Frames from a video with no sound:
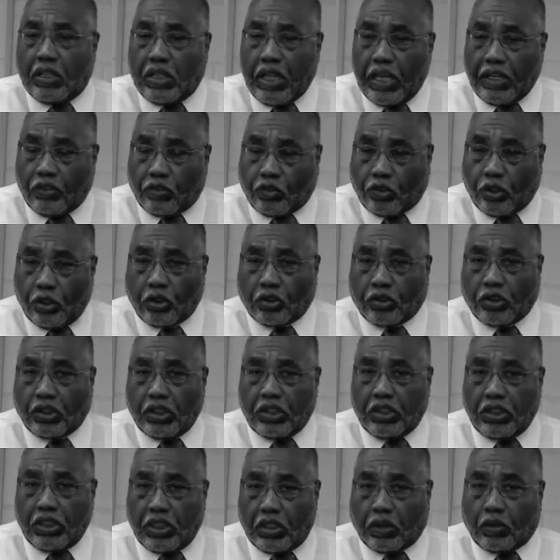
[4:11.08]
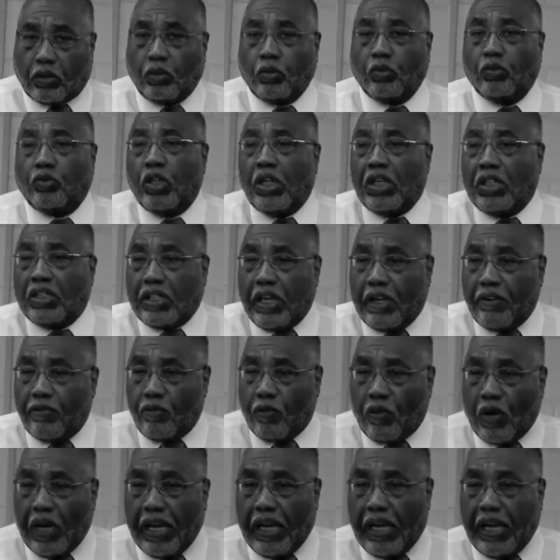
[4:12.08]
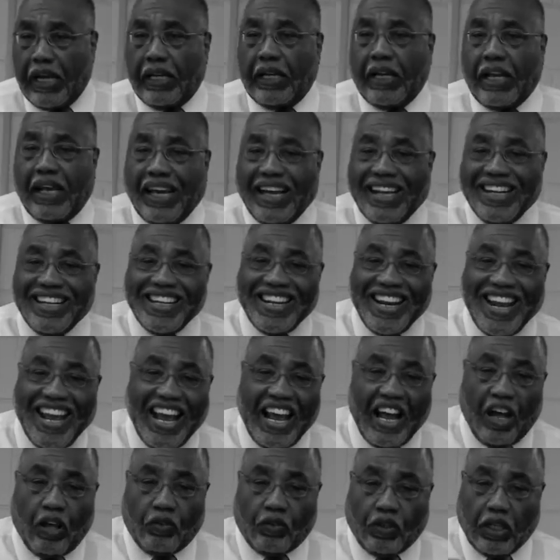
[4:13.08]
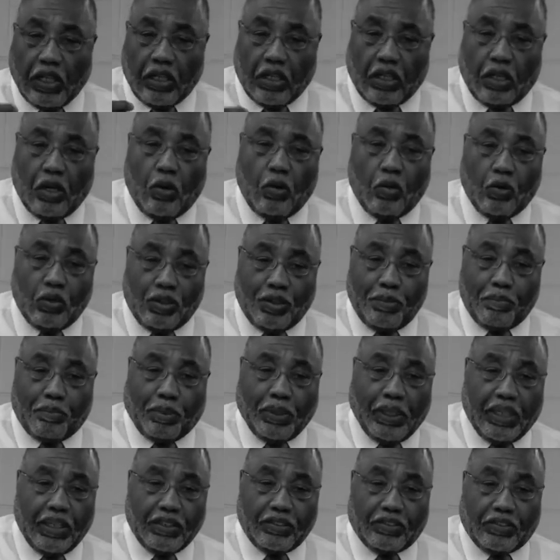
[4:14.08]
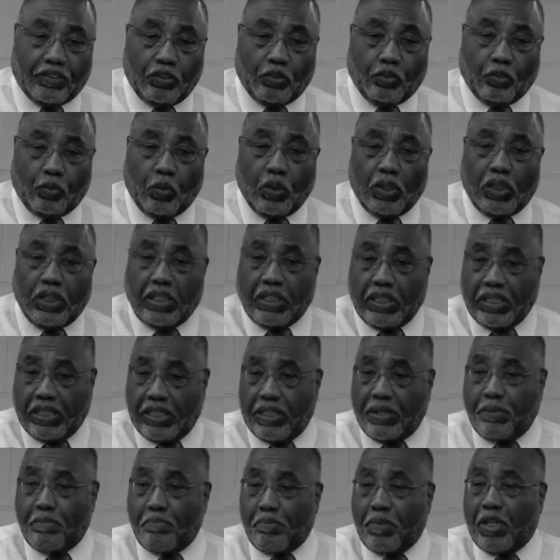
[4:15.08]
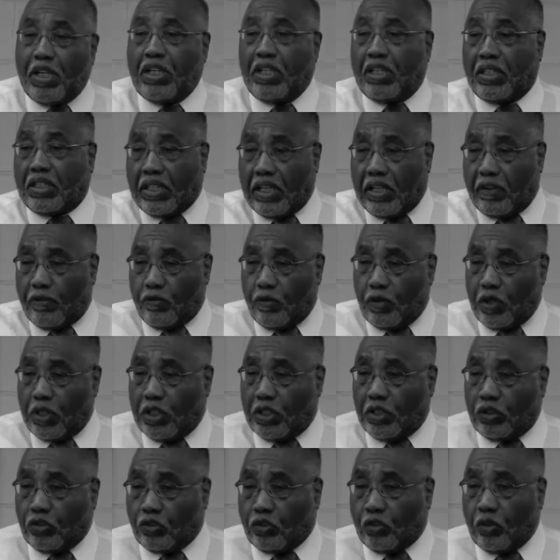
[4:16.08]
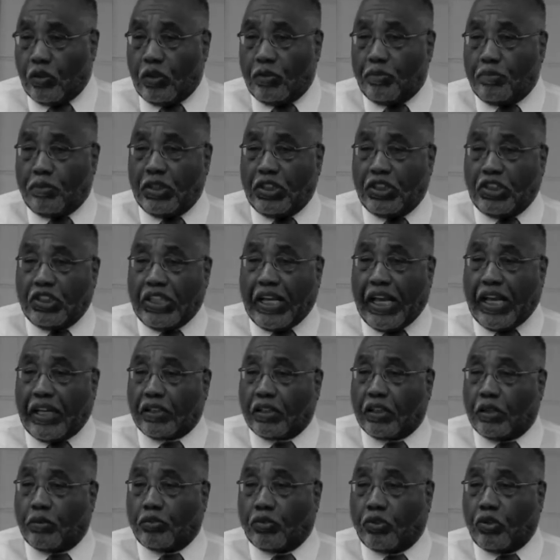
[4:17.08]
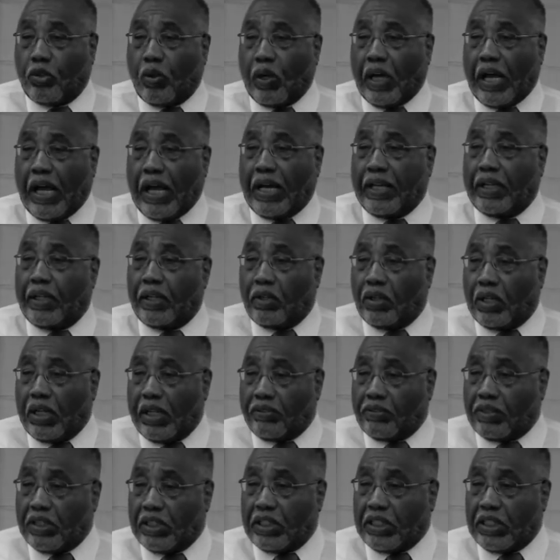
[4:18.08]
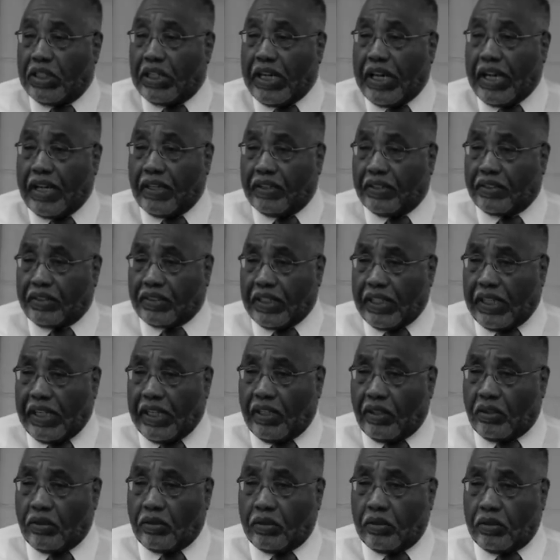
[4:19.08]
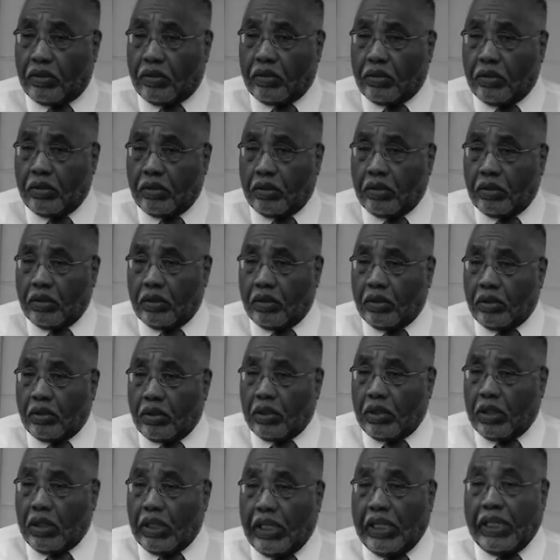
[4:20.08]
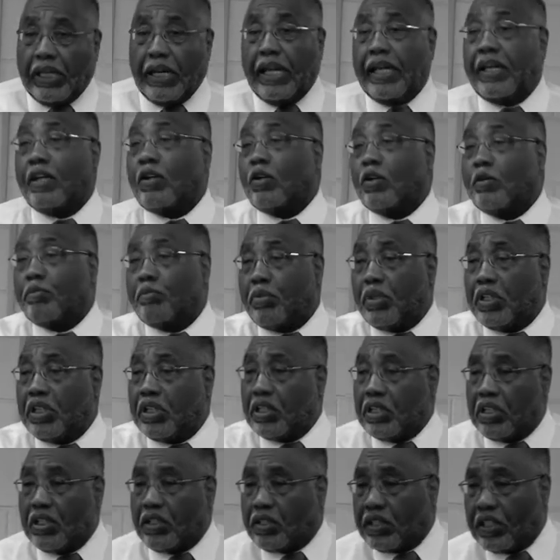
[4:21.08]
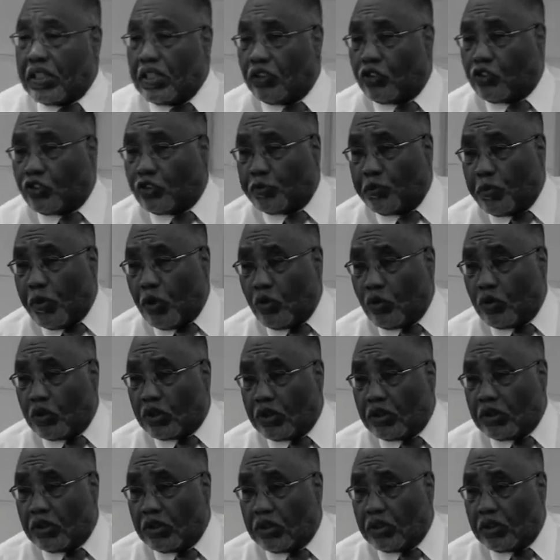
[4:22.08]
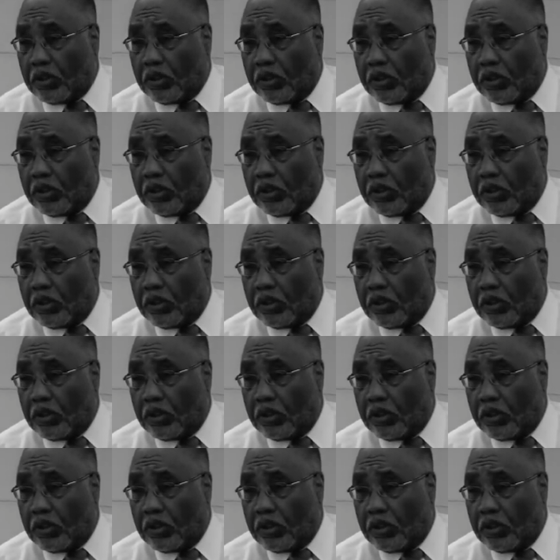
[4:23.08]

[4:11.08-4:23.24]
They took the nickels, they ran, and now they're going to places where in a minute their rent is going to be jacked up so high they're going to have to get out of town. And ain't going to be anything smoking.